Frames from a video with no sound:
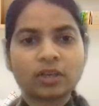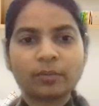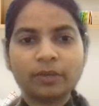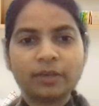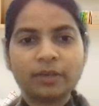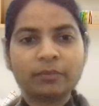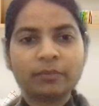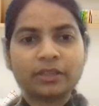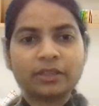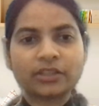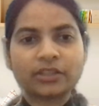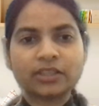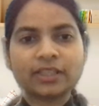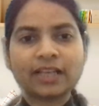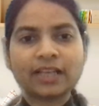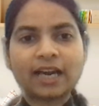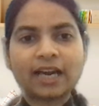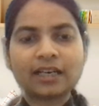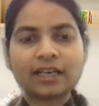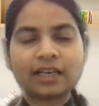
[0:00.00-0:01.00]
Amin mentioned,
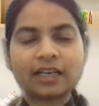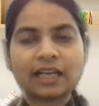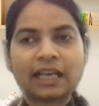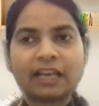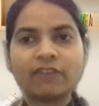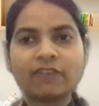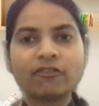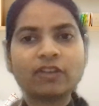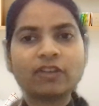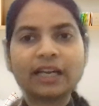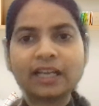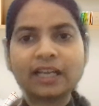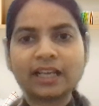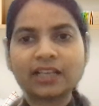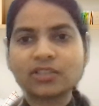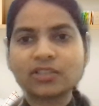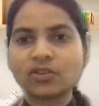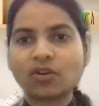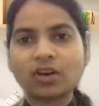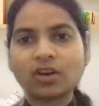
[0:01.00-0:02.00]
that every day
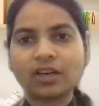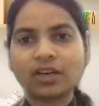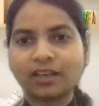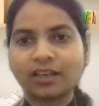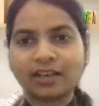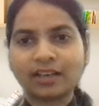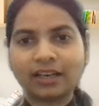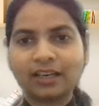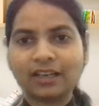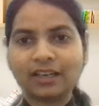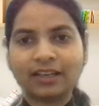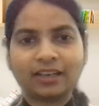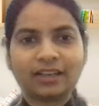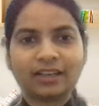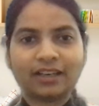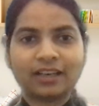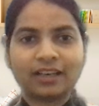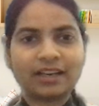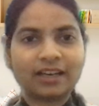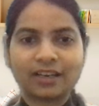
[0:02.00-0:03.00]
is not under
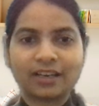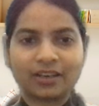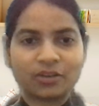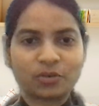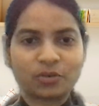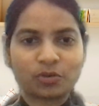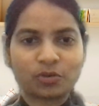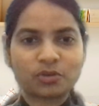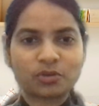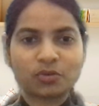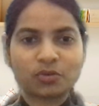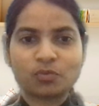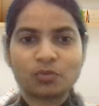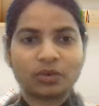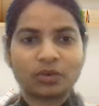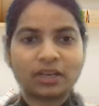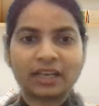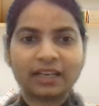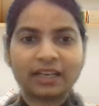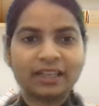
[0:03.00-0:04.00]
our control. So
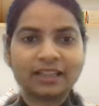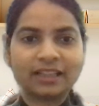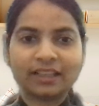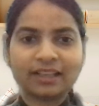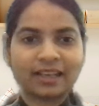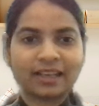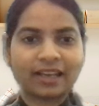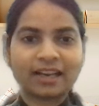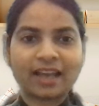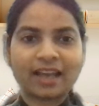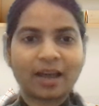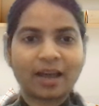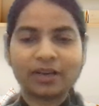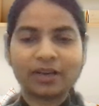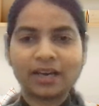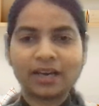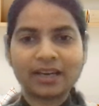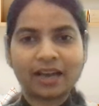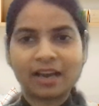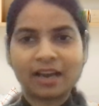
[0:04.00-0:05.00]
anything can happen
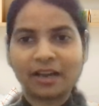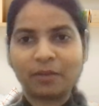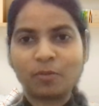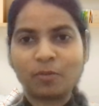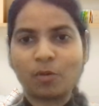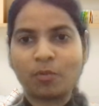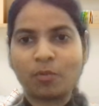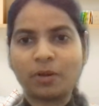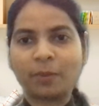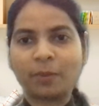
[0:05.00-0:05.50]
at any moment.